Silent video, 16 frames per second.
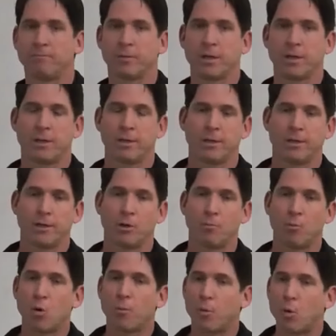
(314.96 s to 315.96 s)
teams.
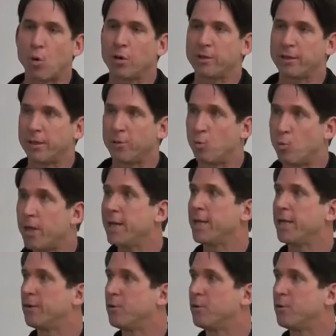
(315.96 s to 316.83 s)
And he's now the head coach of the